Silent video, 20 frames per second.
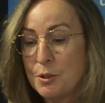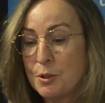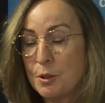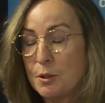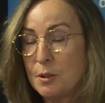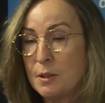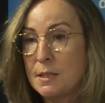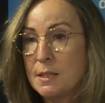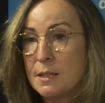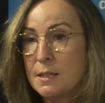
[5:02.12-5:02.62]

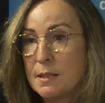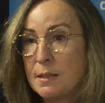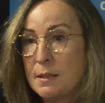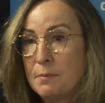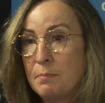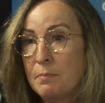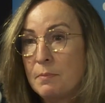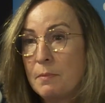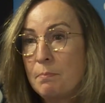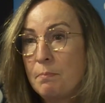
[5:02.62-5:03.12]

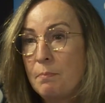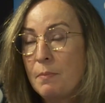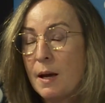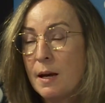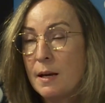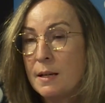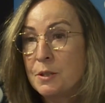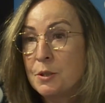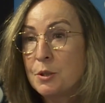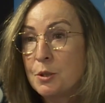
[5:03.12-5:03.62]
journalism
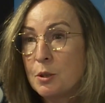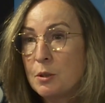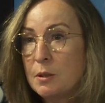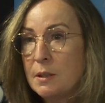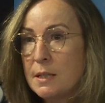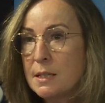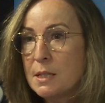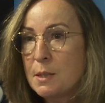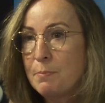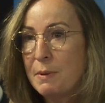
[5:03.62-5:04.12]
and
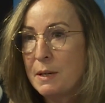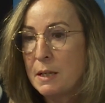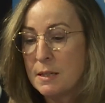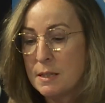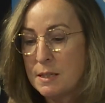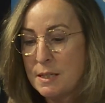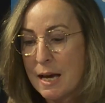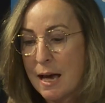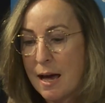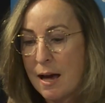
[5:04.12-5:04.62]
journalists being
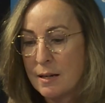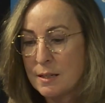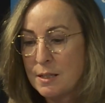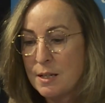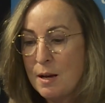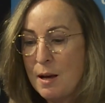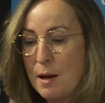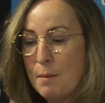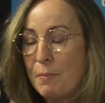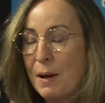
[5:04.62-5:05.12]
attacked
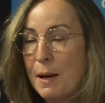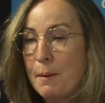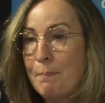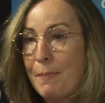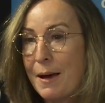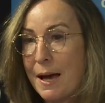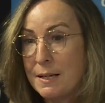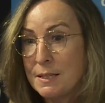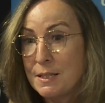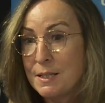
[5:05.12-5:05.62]
by
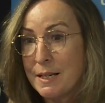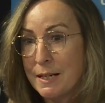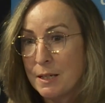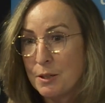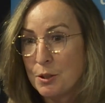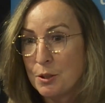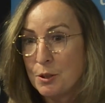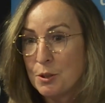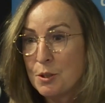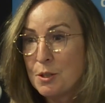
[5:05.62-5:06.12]

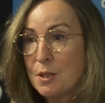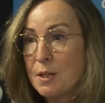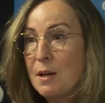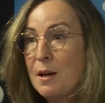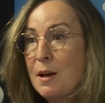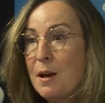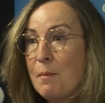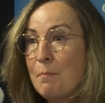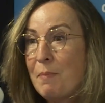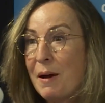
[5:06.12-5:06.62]
bystanders,
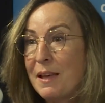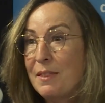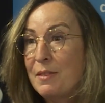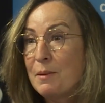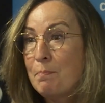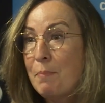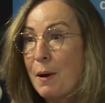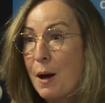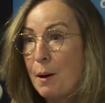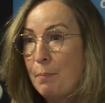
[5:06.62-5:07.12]
by the
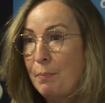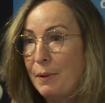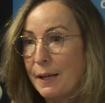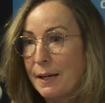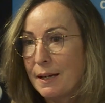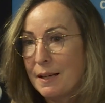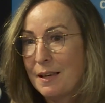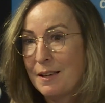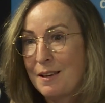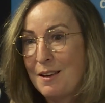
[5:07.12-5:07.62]

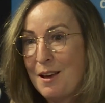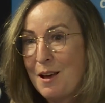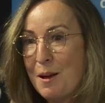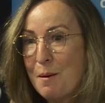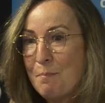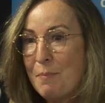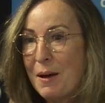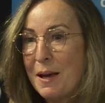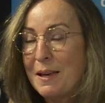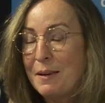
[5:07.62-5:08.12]
public,
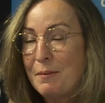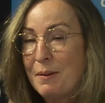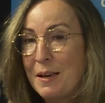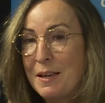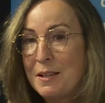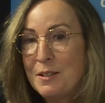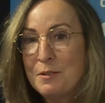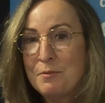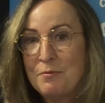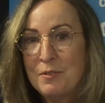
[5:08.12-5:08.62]
by
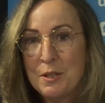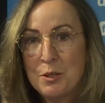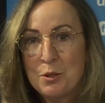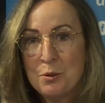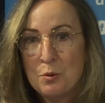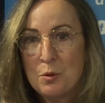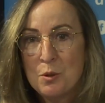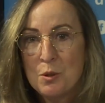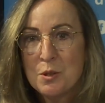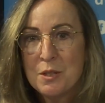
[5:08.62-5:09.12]

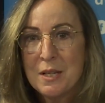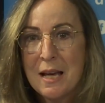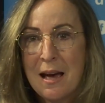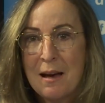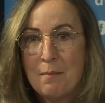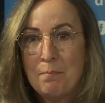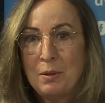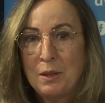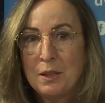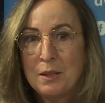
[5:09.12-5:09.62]
individuals
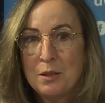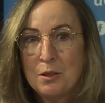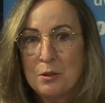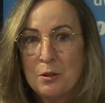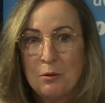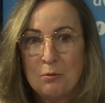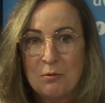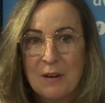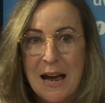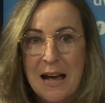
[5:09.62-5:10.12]
at
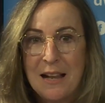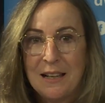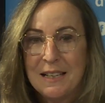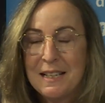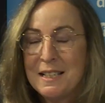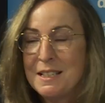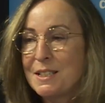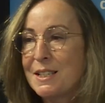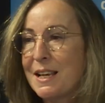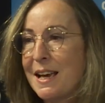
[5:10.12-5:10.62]
political
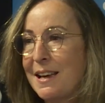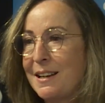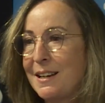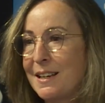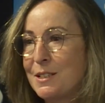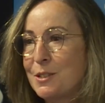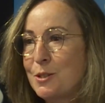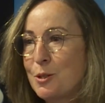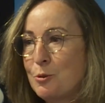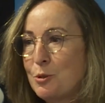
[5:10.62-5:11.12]
rallies and
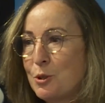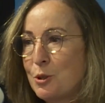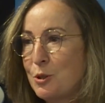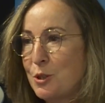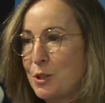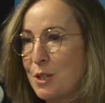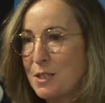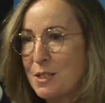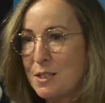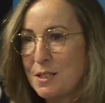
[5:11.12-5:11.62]
at social
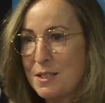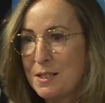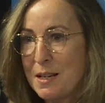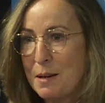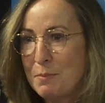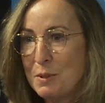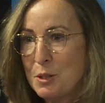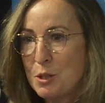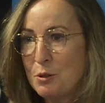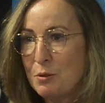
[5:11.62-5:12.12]
justice
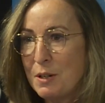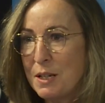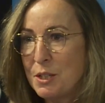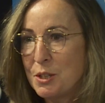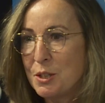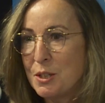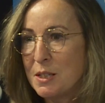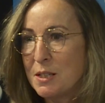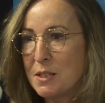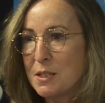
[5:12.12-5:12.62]

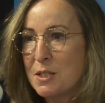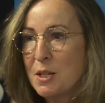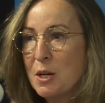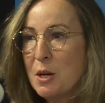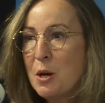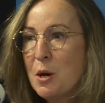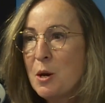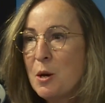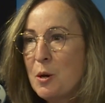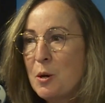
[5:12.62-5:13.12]
demonstrations
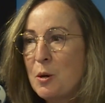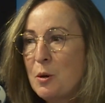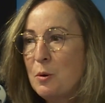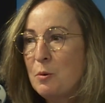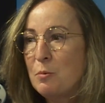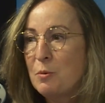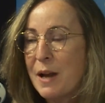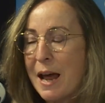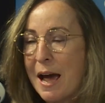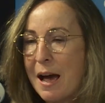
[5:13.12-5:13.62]

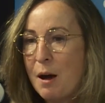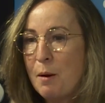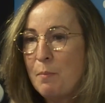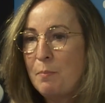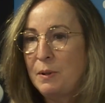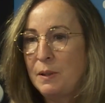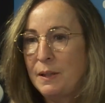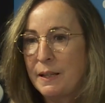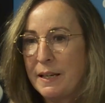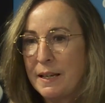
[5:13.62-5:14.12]
who now
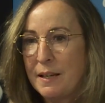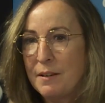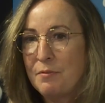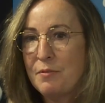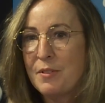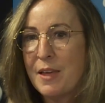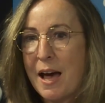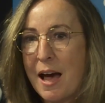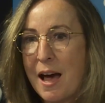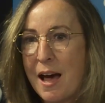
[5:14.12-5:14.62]
believe
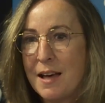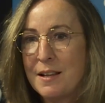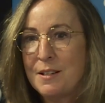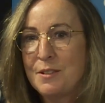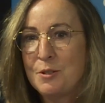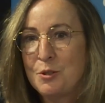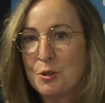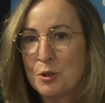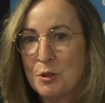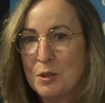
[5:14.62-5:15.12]

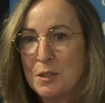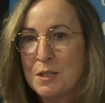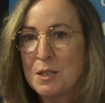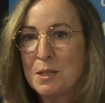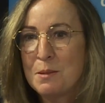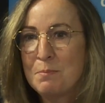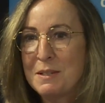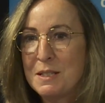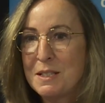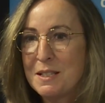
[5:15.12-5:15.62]
that
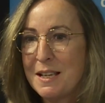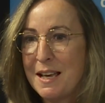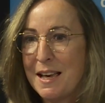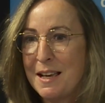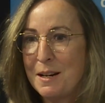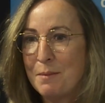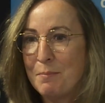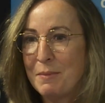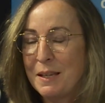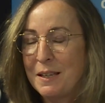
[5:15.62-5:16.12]
journalism is the
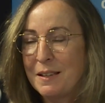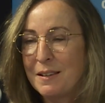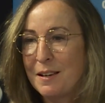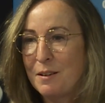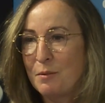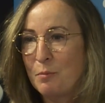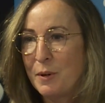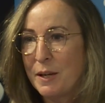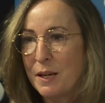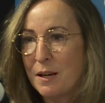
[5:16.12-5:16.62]
enemy,
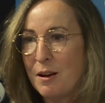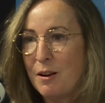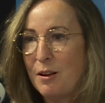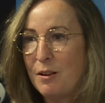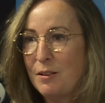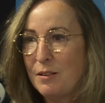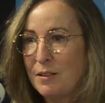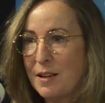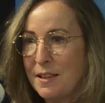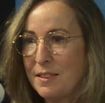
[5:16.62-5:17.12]
and we
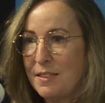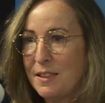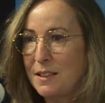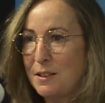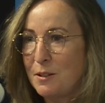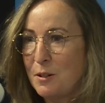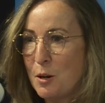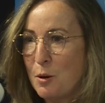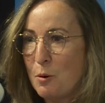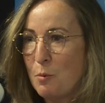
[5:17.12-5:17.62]
all, I think,
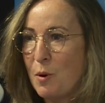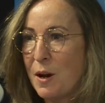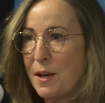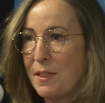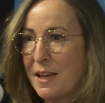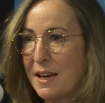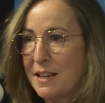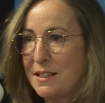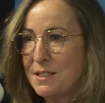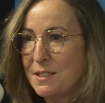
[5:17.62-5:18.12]
know why
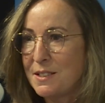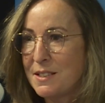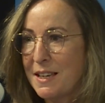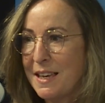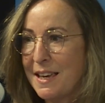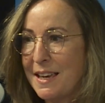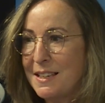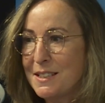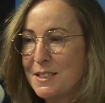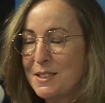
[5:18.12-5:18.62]
that is the
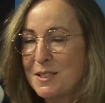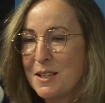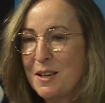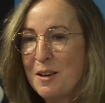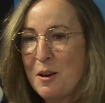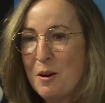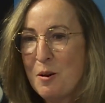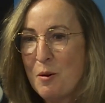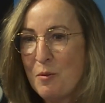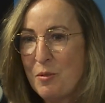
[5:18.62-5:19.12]
case.
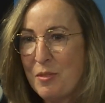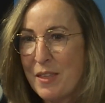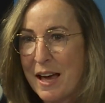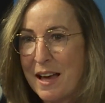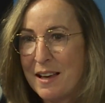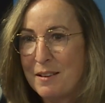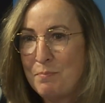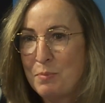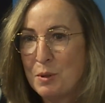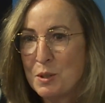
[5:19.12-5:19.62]

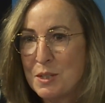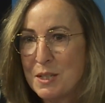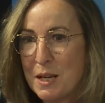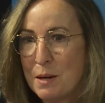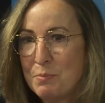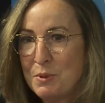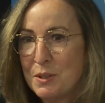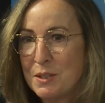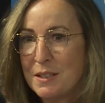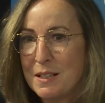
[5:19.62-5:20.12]
That
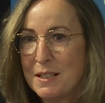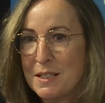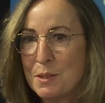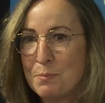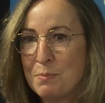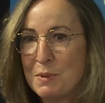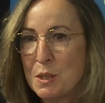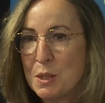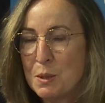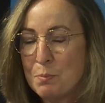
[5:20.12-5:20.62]
perception has
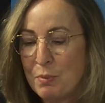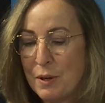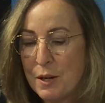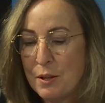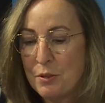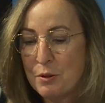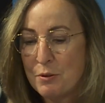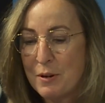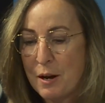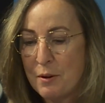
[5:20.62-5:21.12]
been
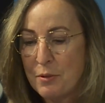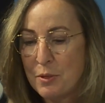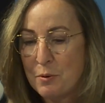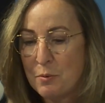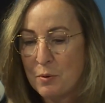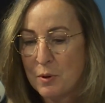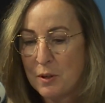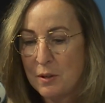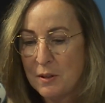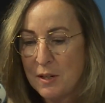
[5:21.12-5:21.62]
spread throughout the
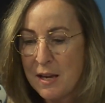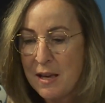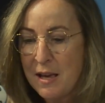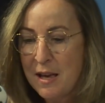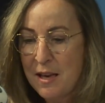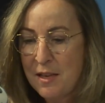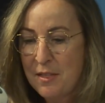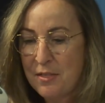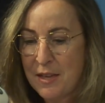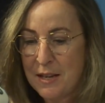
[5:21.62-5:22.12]
world
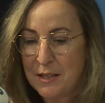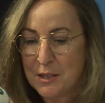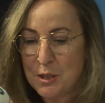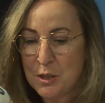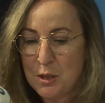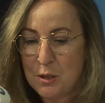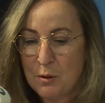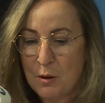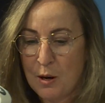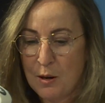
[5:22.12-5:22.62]
thanks
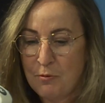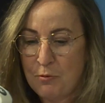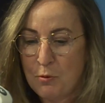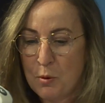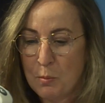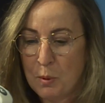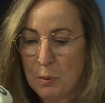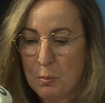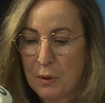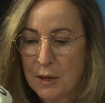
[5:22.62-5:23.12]
to our
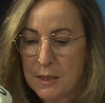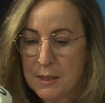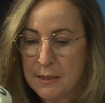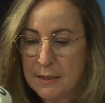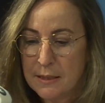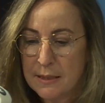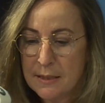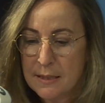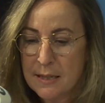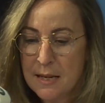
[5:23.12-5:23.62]
former
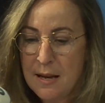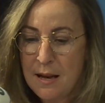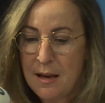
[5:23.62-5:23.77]
president.